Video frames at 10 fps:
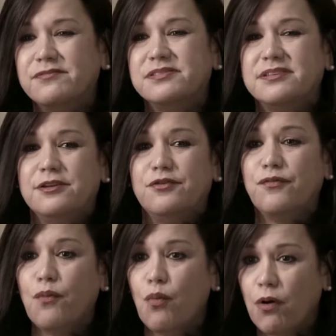stage
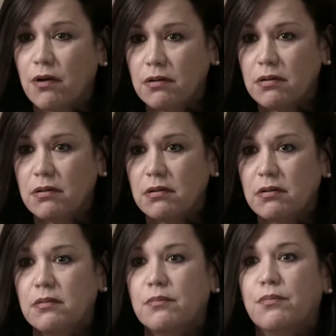4
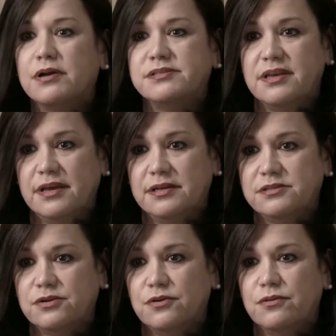breast
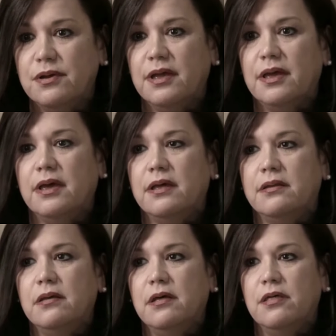cancer,
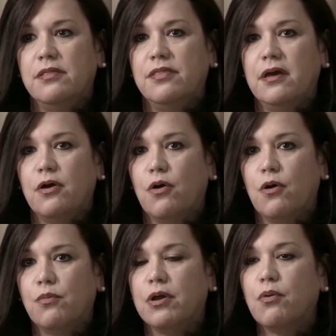and they
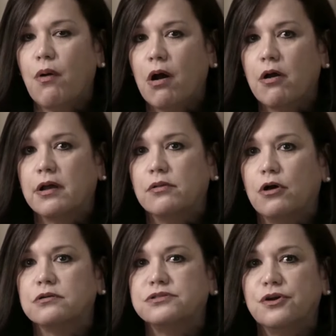are requiring
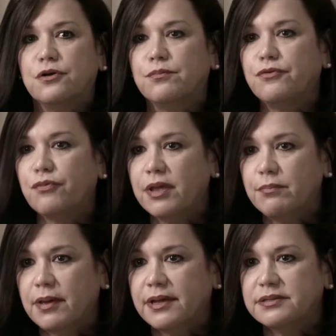long-term
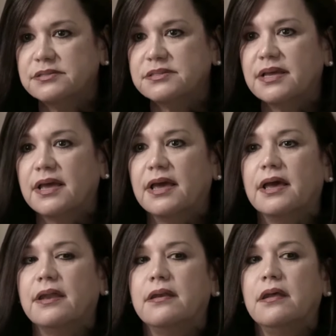treatment,
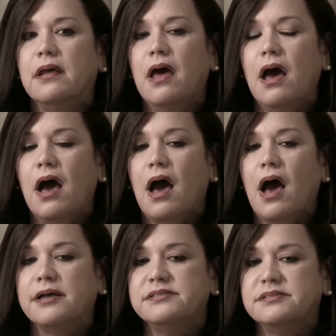and
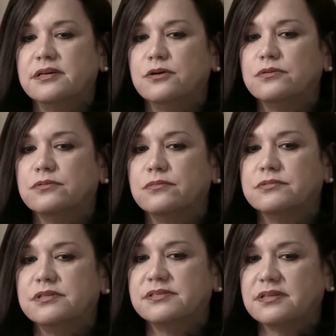I still
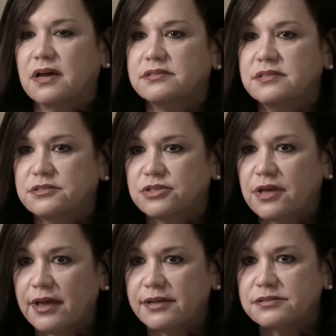discuss each
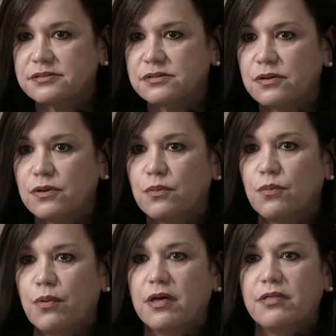case
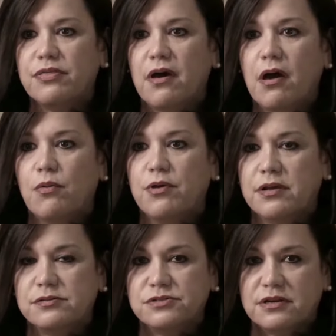with our
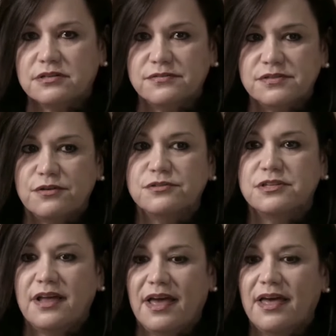reconstructive
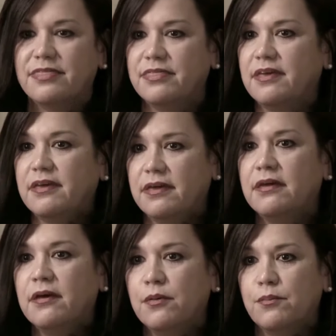surgeon and the
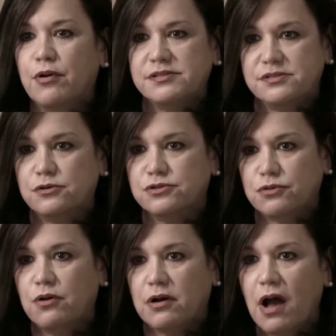breast
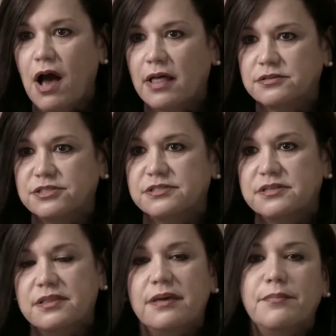surgical oncologist,
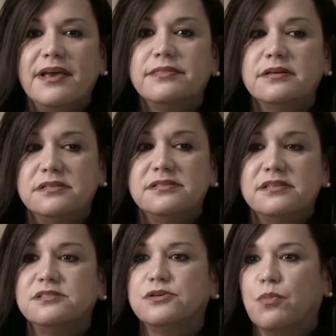and they make the
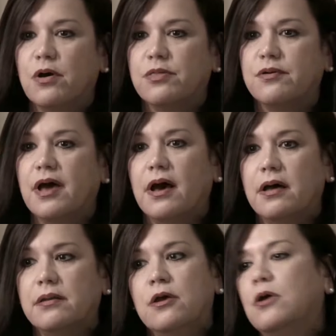decision whether or
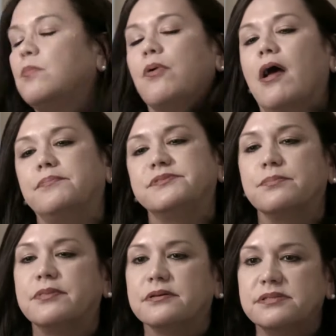not perhaps
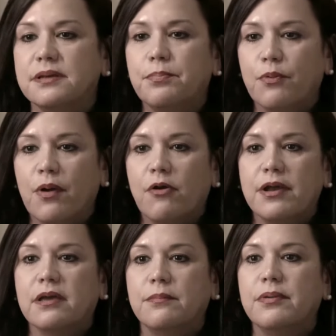something temporary
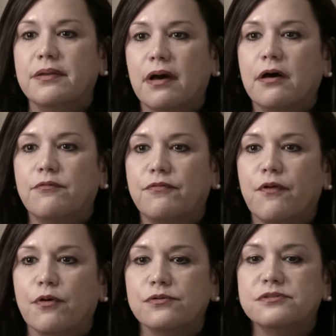can be done
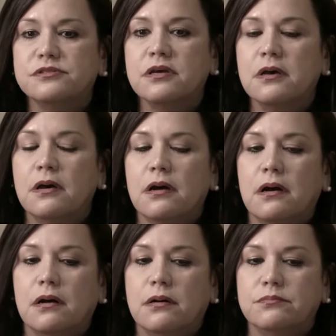first,
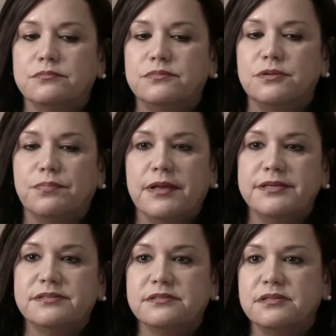to
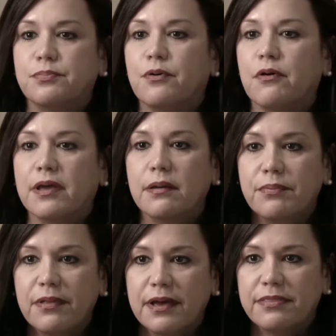place a temporary
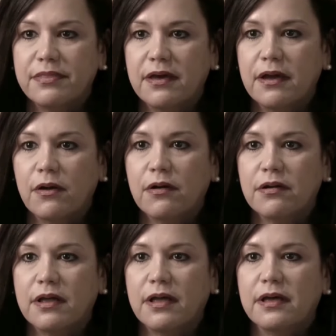implant there
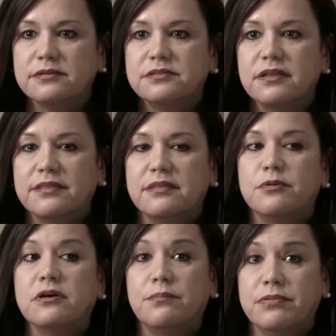and to let them
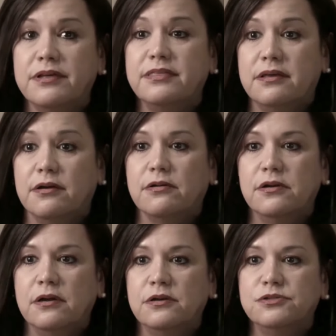complete their
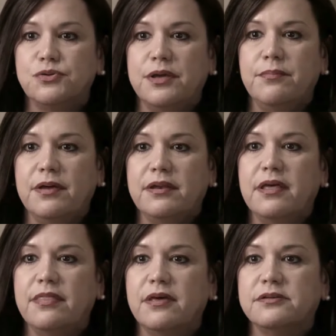treatment,
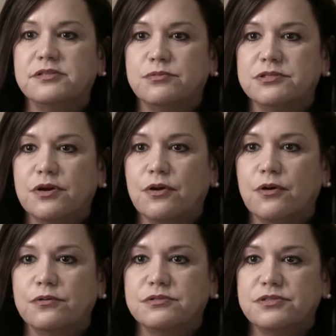and then to
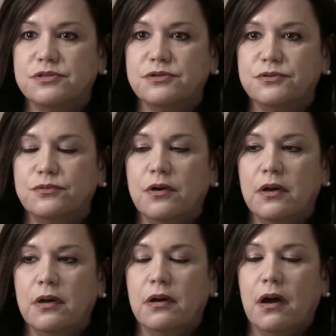return to
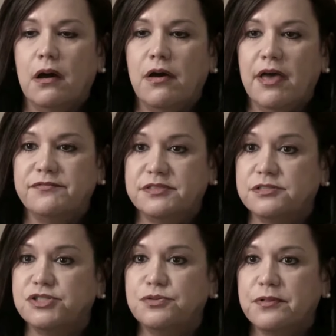have
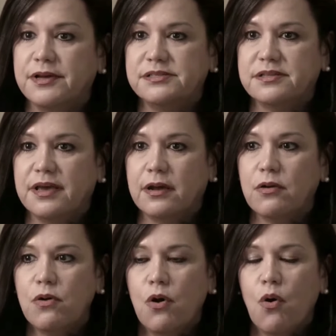tissue placed there.
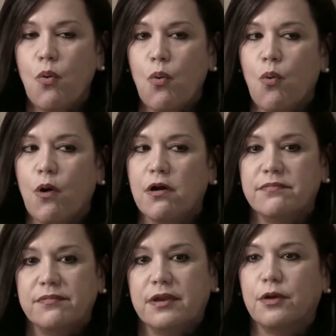Or,
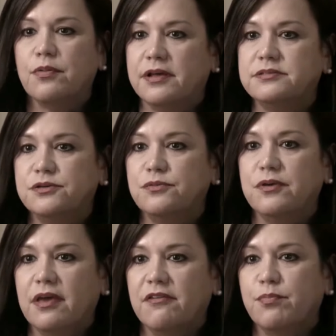they do
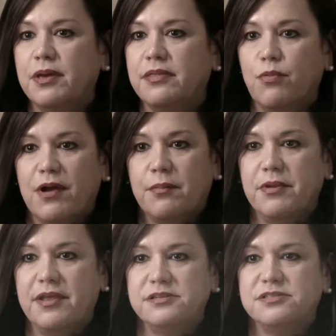give me the
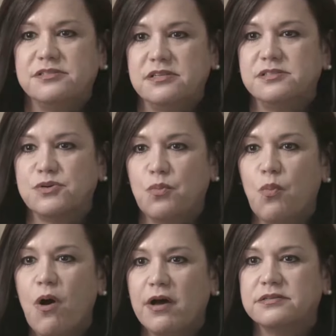recommendations as to
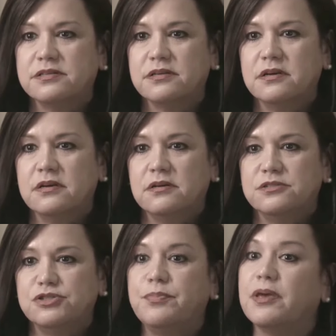what
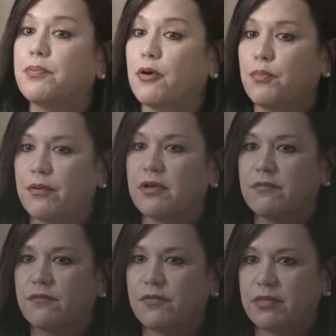should be appropriate
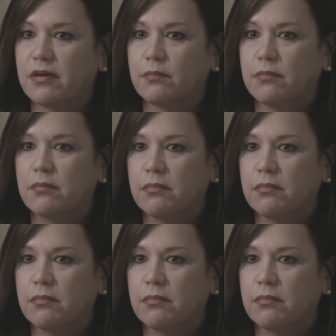for them.